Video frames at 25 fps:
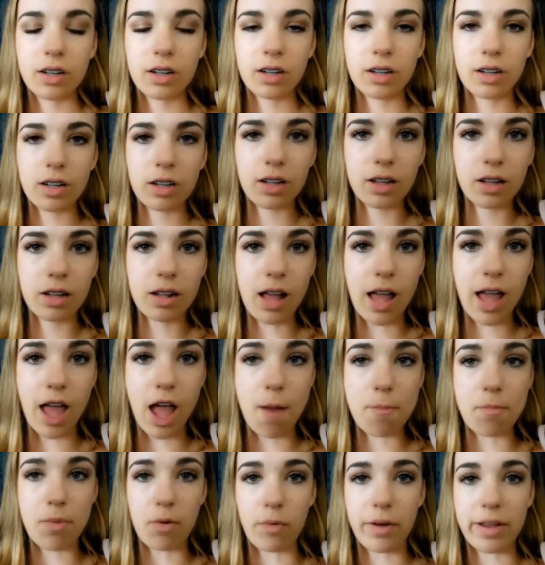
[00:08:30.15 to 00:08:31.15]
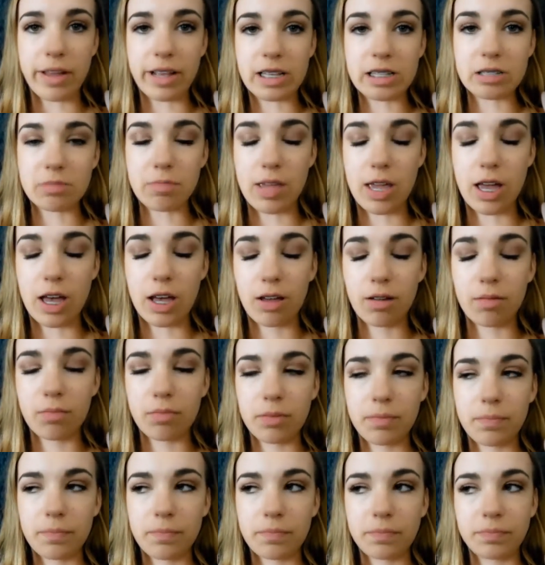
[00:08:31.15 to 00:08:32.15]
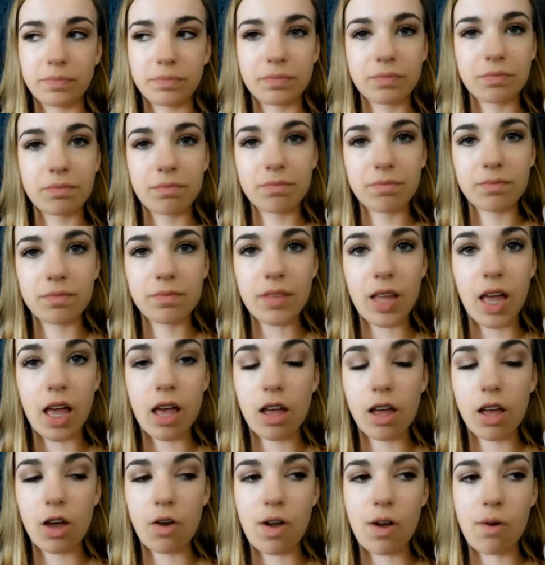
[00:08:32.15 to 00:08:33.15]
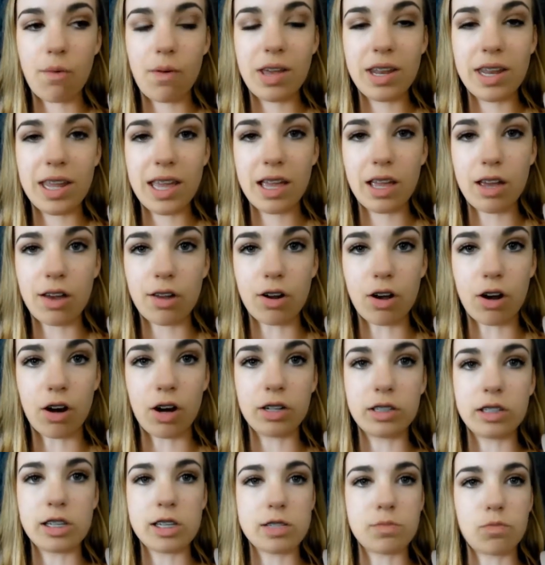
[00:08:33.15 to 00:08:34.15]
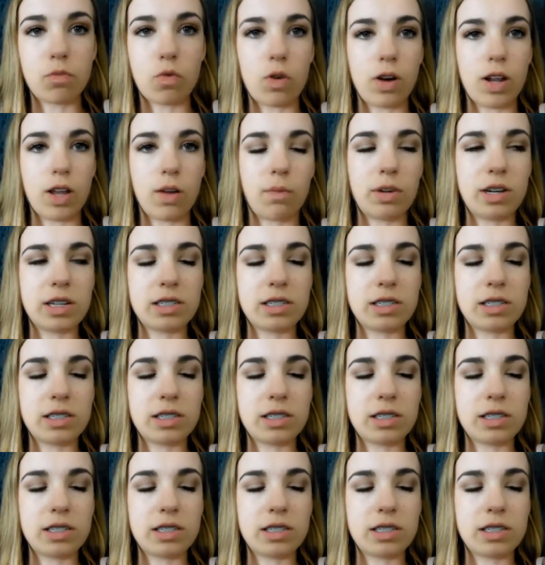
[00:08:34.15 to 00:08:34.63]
I hope it wakes me up. Oh, and we didn't go to art this morning.